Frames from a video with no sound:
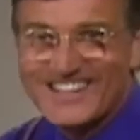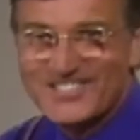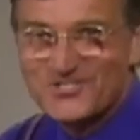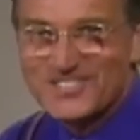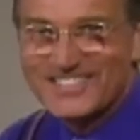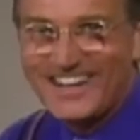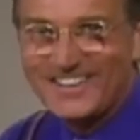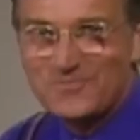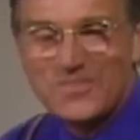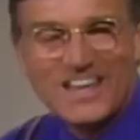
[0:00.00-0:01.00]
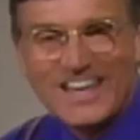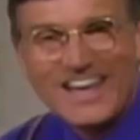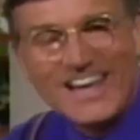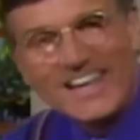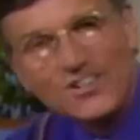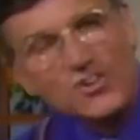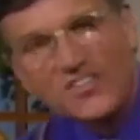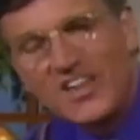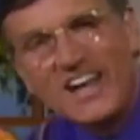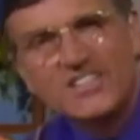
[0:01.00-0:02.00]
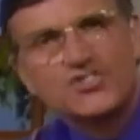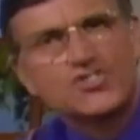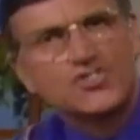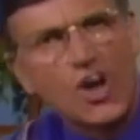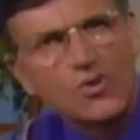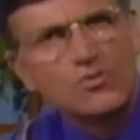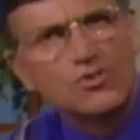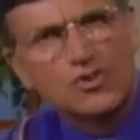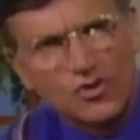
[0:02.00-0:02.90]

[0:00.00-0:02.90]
as a result. That is so